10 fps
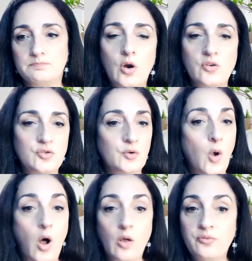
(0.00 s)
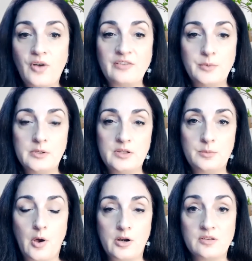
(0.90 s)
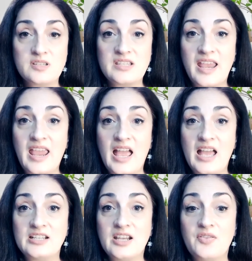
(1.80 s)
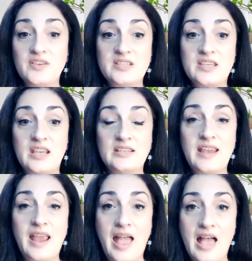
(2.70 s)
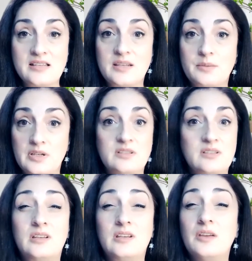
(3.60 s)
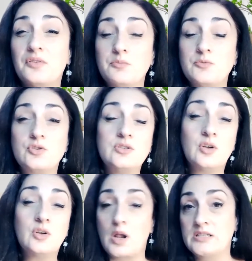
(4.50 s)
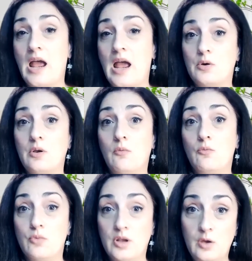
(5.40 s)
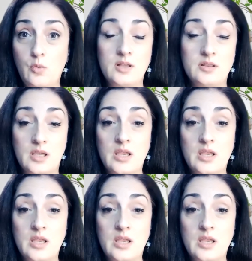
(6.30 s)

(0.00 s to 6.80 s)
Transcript: So they're all 5 milliliter bottles, and this kit has, I'm going to give them the rundown really quickly: